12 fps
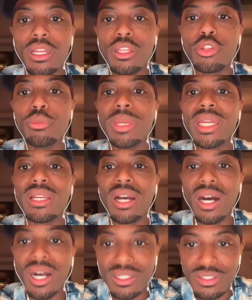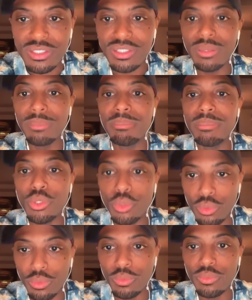You make us
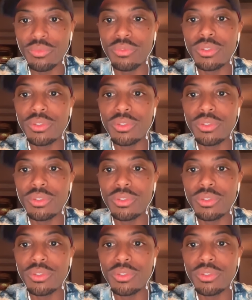move.